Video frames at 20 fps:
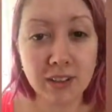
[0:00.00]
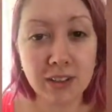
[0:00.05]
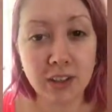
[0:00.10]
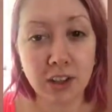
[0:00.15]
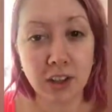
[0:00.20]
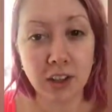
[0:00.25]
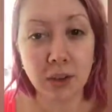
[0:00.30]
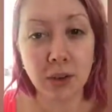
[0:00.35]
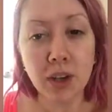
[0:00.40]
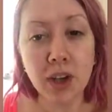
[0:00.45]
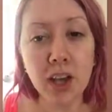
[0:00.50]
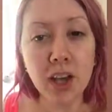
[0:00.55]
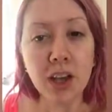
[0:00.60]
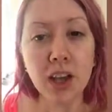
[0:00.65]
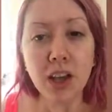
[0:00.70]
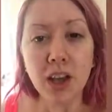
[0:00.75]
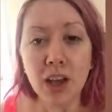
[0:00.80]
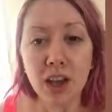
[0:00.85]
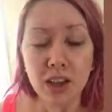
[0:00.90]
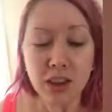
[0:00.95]
So
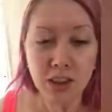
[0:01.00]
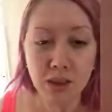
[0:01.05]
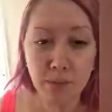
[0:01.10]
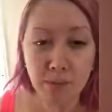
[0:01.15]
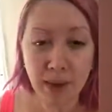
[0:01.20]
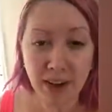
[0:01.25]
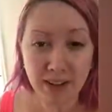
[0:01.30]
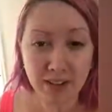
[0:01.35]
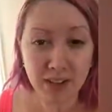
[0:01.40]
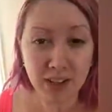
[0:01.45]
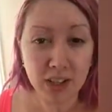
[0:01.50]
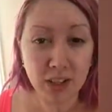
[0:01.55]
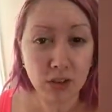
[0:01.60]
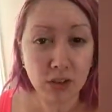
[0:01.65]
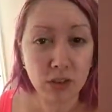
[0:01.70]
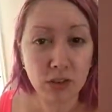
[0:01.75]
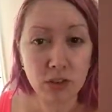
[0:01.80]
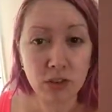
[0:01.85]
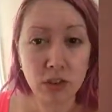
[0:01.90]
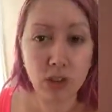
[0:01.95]
the best thing you
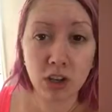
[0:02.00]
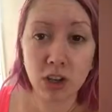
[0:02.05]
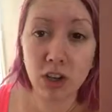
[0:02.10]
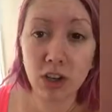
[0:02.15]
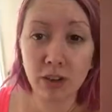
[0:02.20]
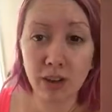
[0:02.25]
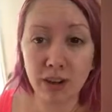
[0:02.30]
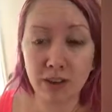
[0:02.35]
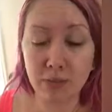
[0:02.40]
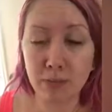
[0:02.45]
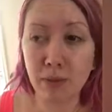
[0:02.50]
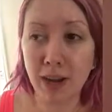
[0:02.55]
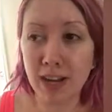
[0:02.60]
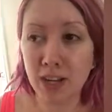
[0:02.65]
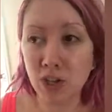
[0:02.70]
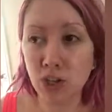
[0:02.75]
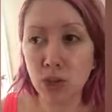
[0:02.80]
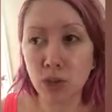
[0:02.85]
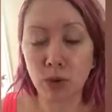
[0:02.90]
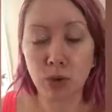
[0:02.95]
can do is
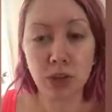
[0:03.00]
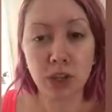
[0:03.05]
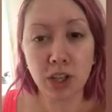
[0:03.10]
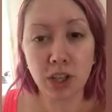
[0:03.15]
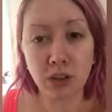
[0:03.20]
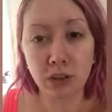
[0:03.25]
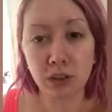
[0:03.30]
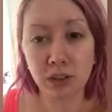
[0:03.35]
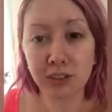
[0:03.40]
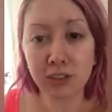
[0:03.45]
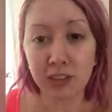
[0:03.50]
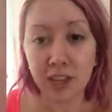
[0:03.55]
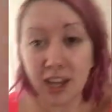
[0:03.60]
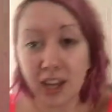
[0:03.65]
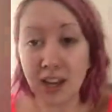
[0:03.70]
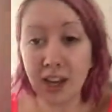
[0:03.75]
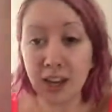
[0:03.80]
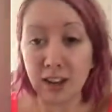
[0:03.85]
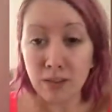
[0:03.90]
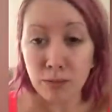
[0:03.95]
make sure that your
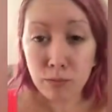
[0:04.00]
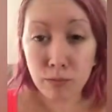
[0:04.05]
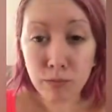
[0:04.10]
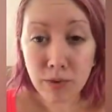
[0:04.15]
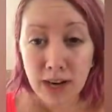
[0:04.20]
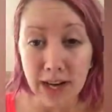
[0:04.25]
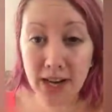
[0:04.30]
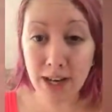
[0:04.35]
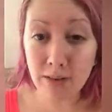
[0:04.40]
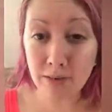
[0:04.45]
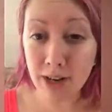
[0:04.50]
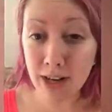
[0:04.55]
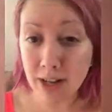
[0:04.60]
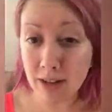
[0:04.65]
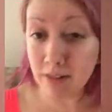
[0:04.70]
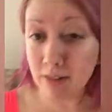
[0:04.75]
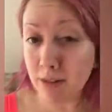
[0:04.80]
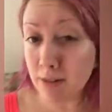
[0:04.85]
skin is really